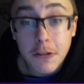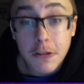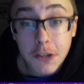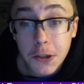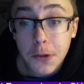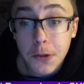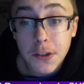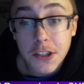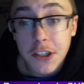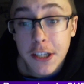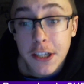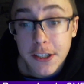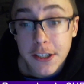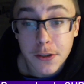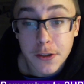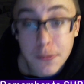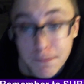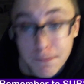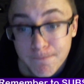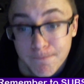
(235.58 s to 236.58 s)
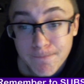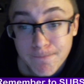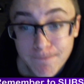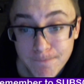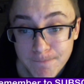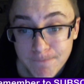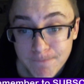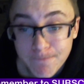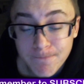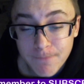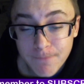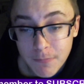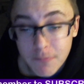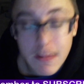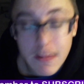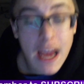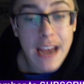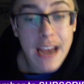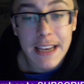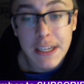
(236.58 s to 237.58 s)
02 is a diesel.
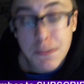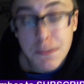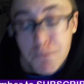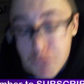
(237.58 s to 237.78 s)
That is